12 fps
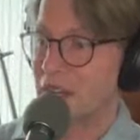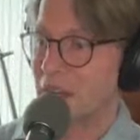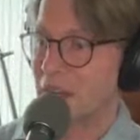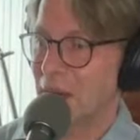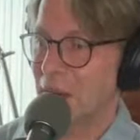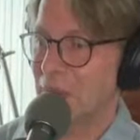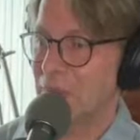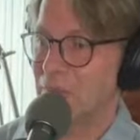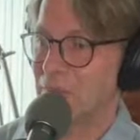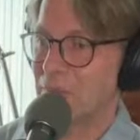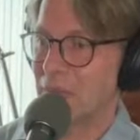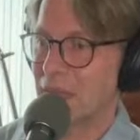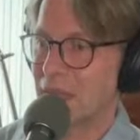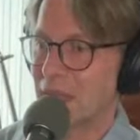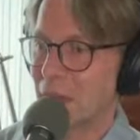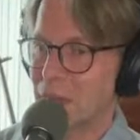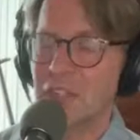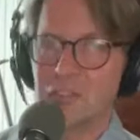
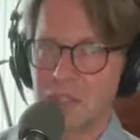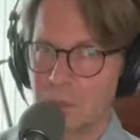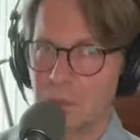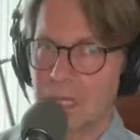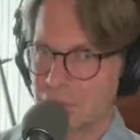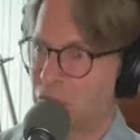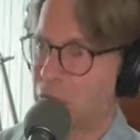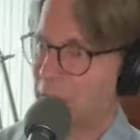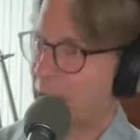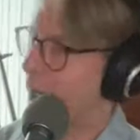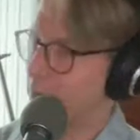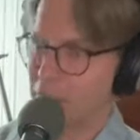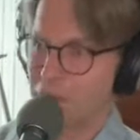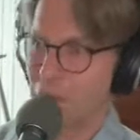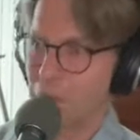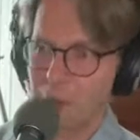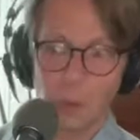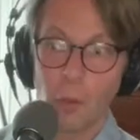Yeah, we need to come back to Japan and
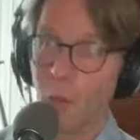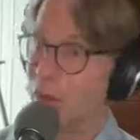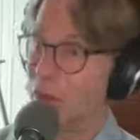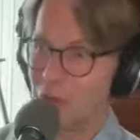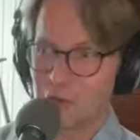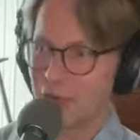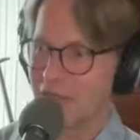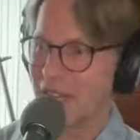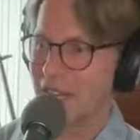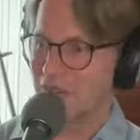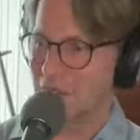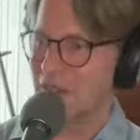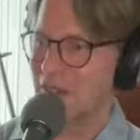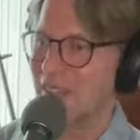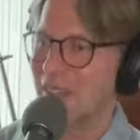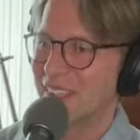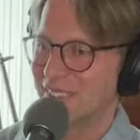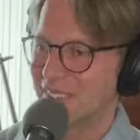perform it all over again
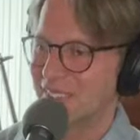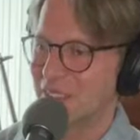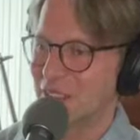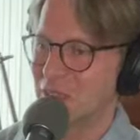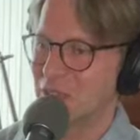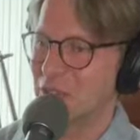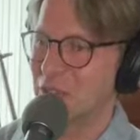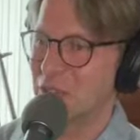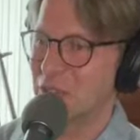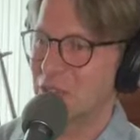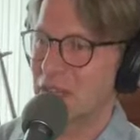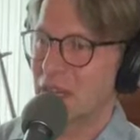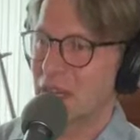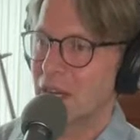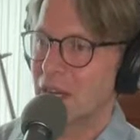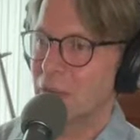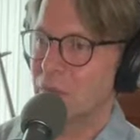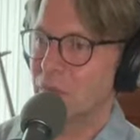with the new material.
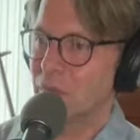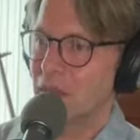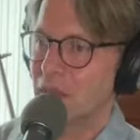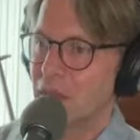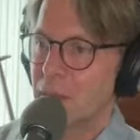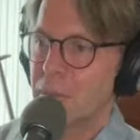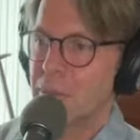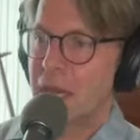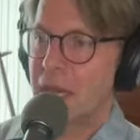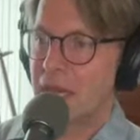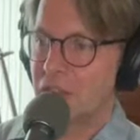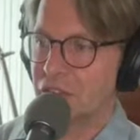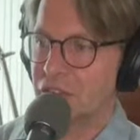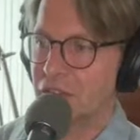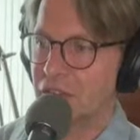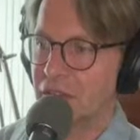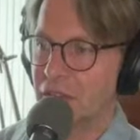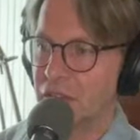Paz,
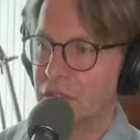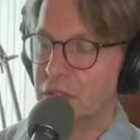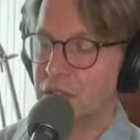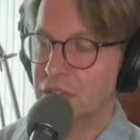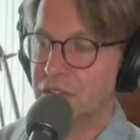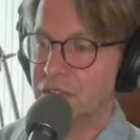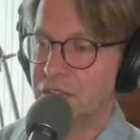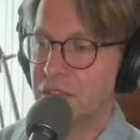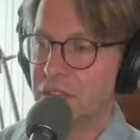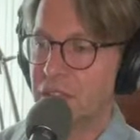it's really nice to see